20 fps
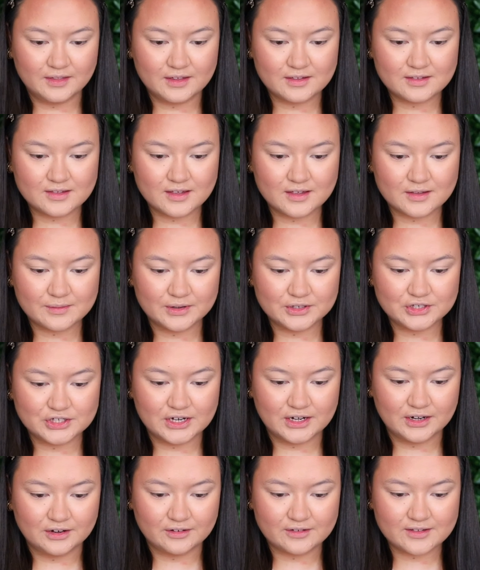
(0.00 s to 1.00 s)
This is what
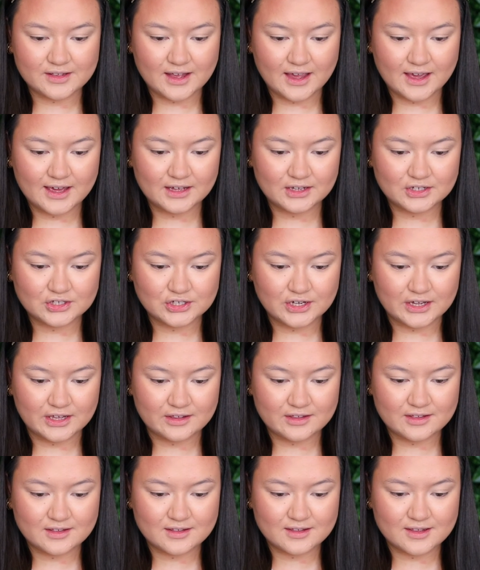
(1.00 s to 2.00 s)
she looks like. She
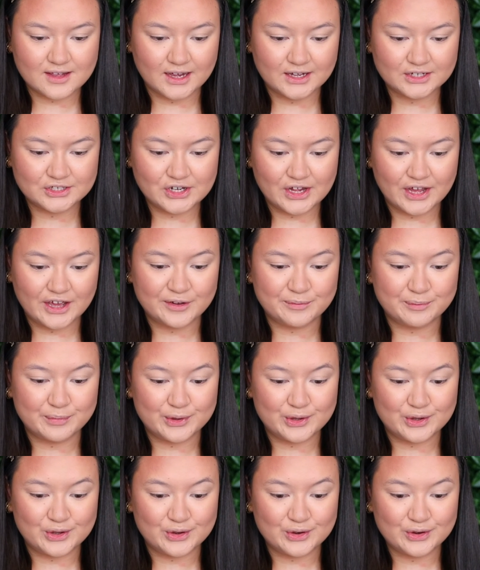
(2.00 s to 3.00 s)
is such a
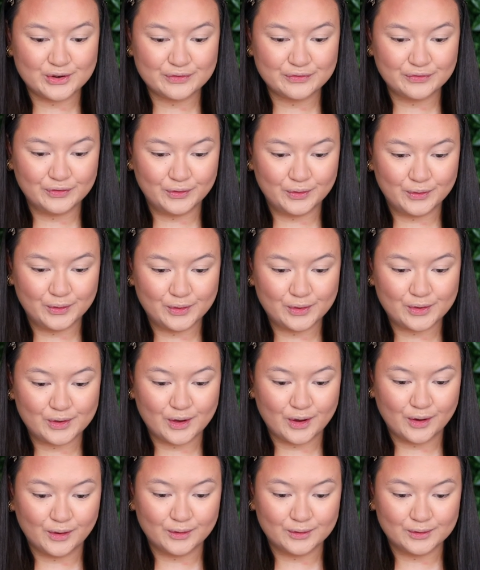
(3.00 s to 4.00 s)
beautiful
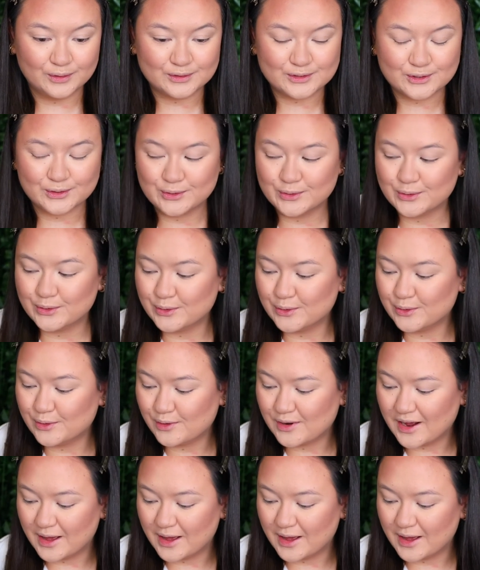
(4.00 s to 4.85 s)
gold. Ooh,